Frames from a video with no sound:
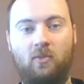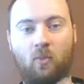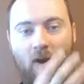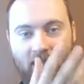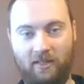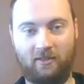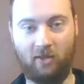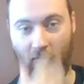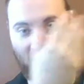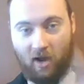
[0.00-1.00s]
what is
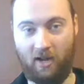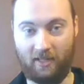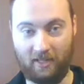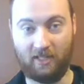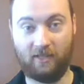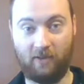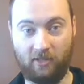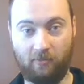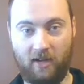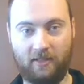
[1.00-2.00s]
going on in this
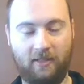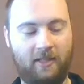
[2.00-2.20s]
French press.